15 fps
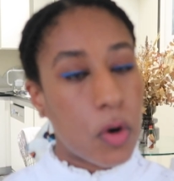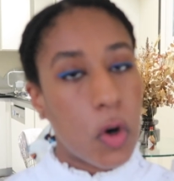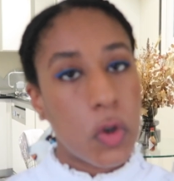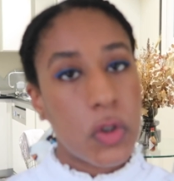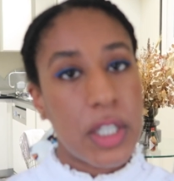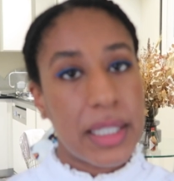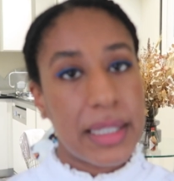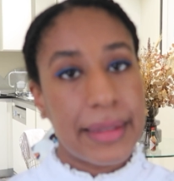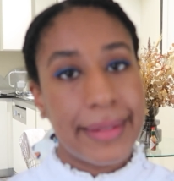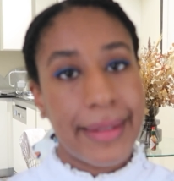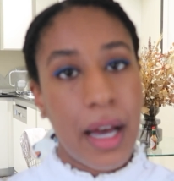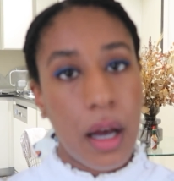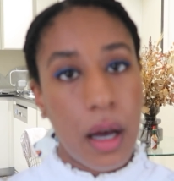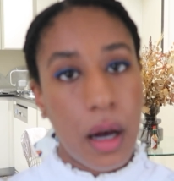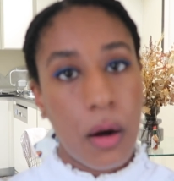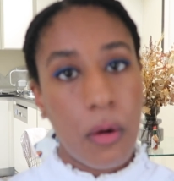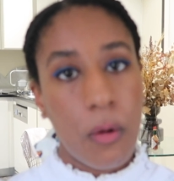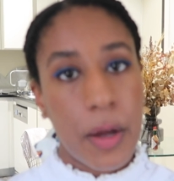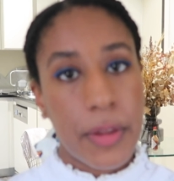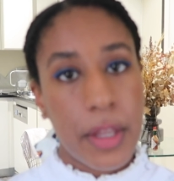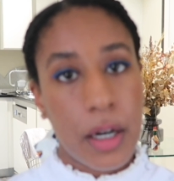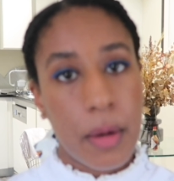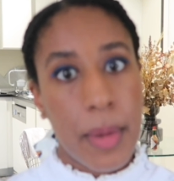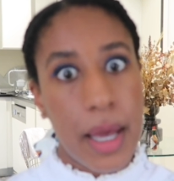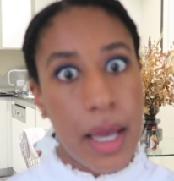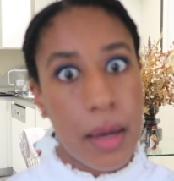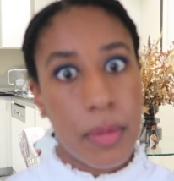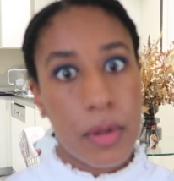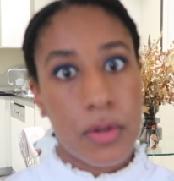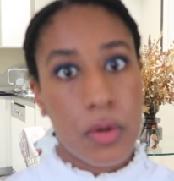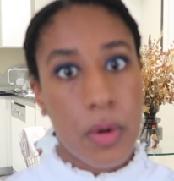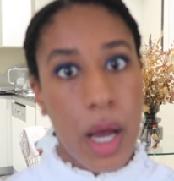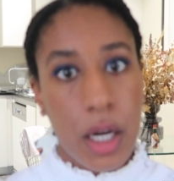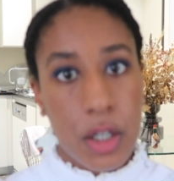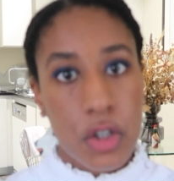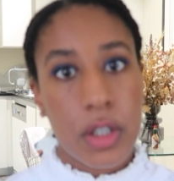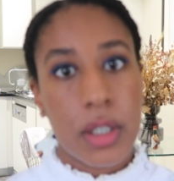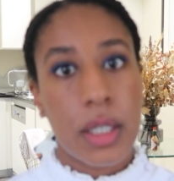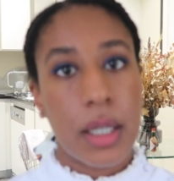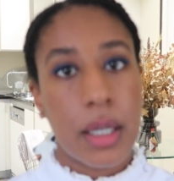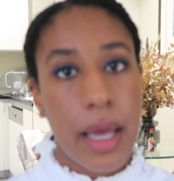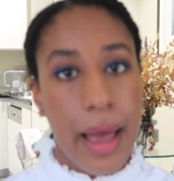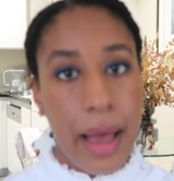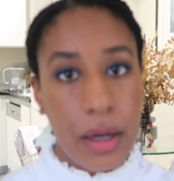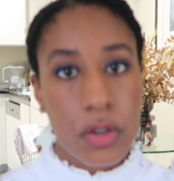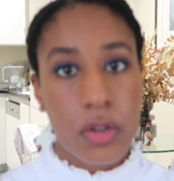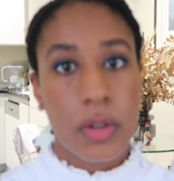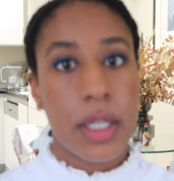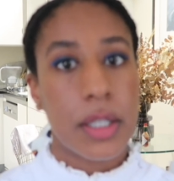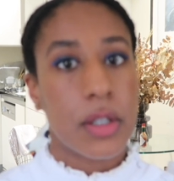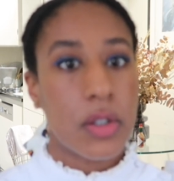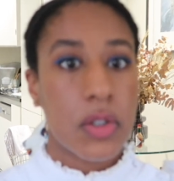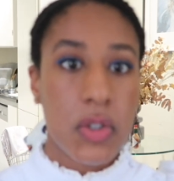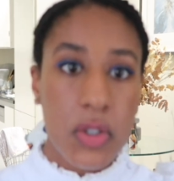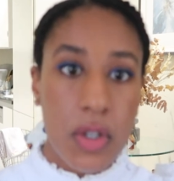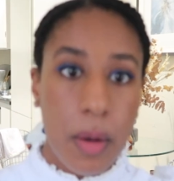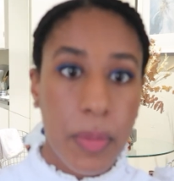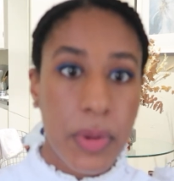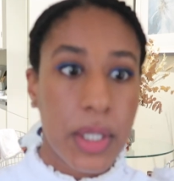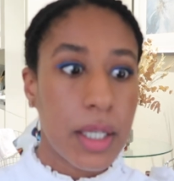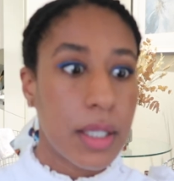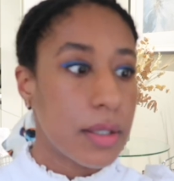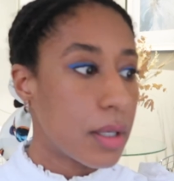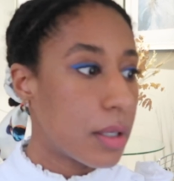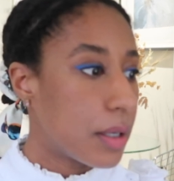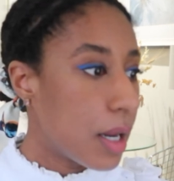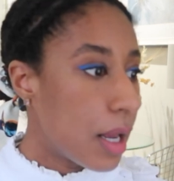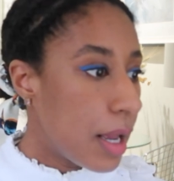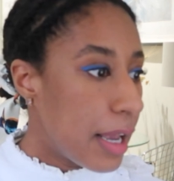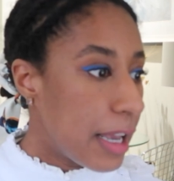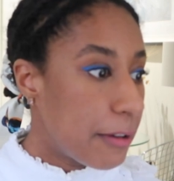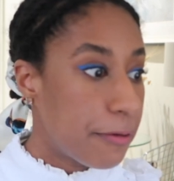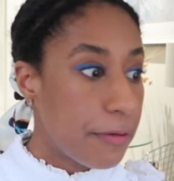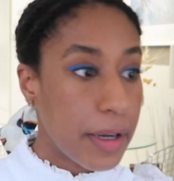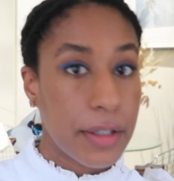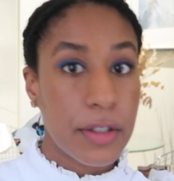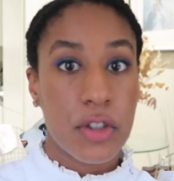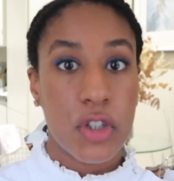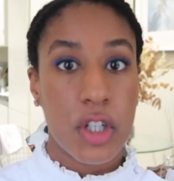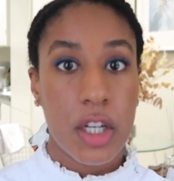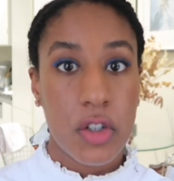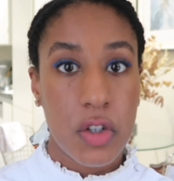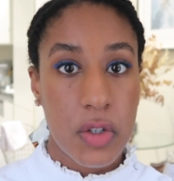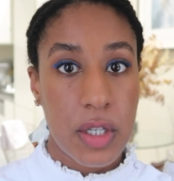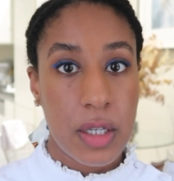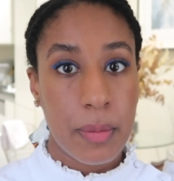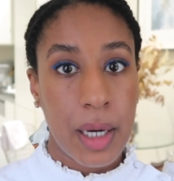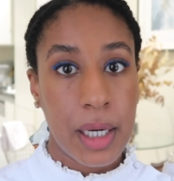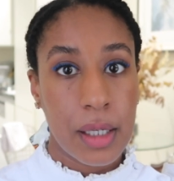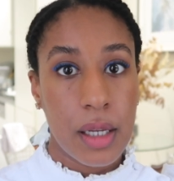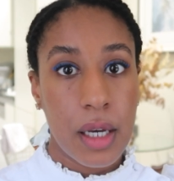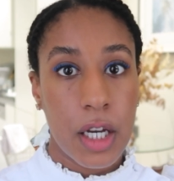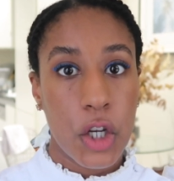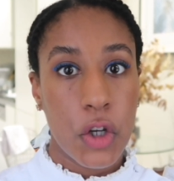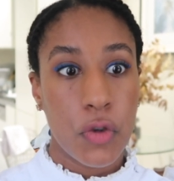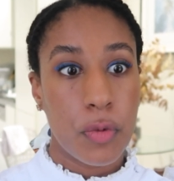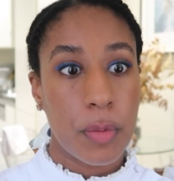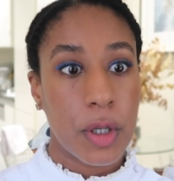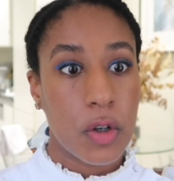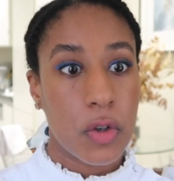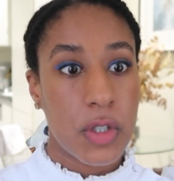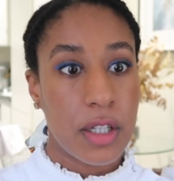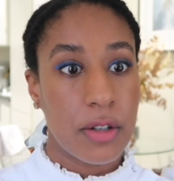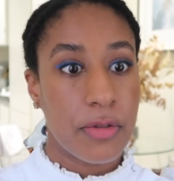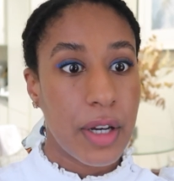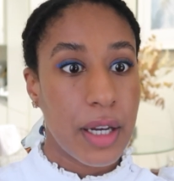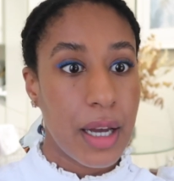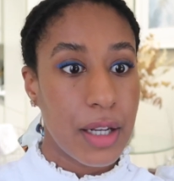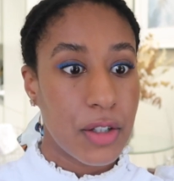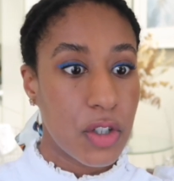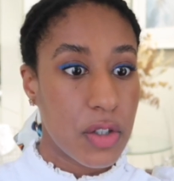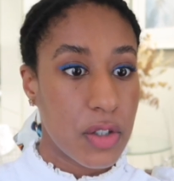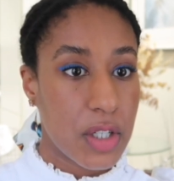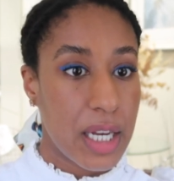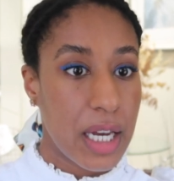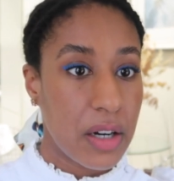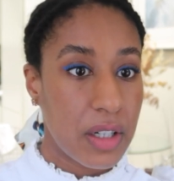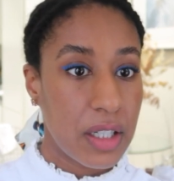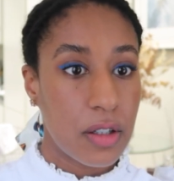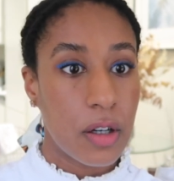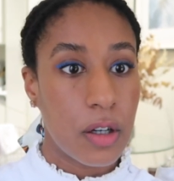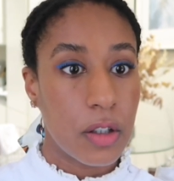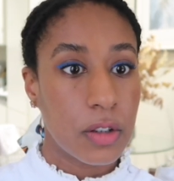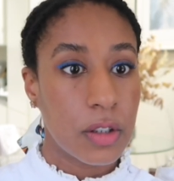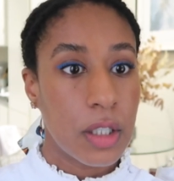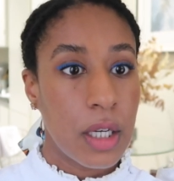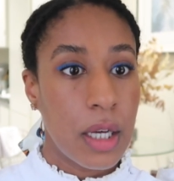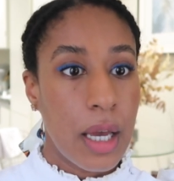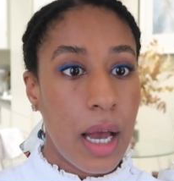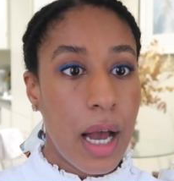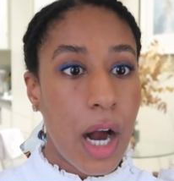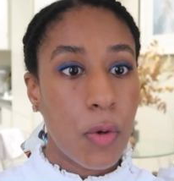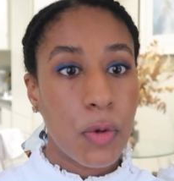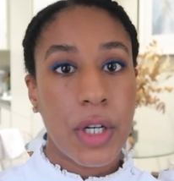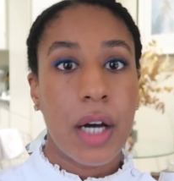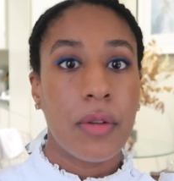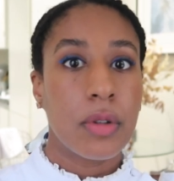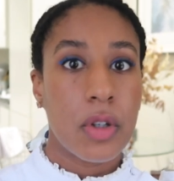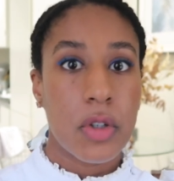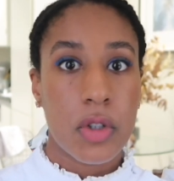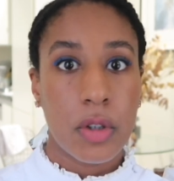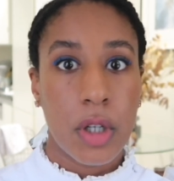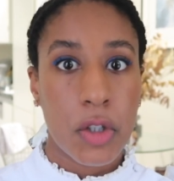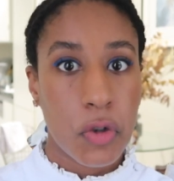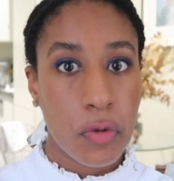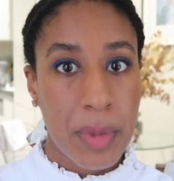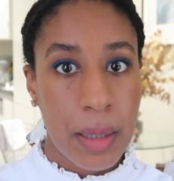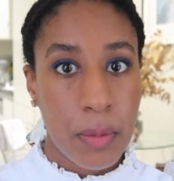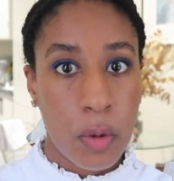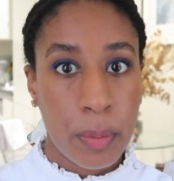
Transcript: caught it now and that I'm able to actually act on it and stop things and effect changes in my life because if I had just carried on, I would have lost a lot of my